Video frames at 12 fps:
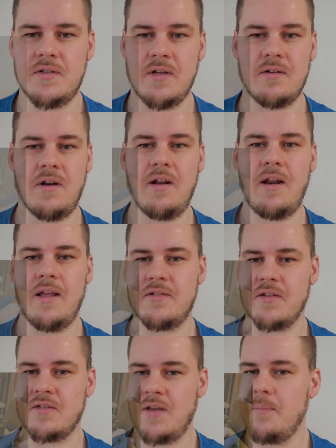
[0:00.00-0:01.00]
they're not as
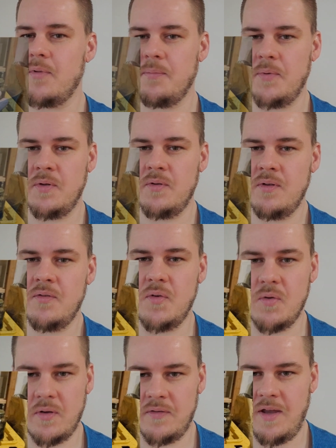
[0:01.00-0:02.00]
susceptible to
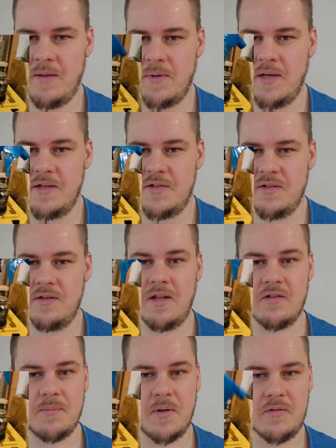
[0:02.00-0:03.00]
contamination
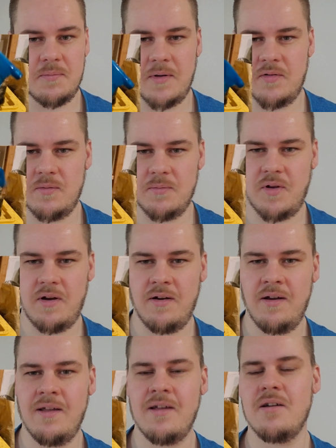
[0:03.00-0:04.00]
as most mushrooms are,